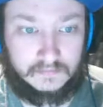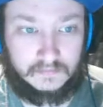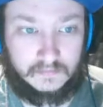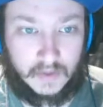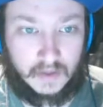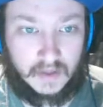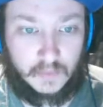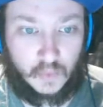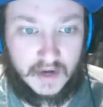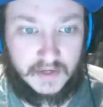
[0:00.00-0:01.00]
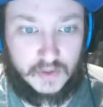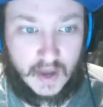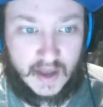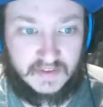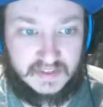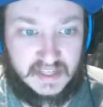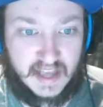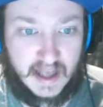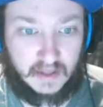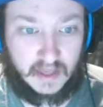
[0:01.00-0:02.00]
Paulette, oh, why he's do asleep. you
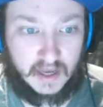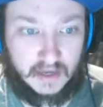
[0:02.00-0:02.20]
have a Dialga?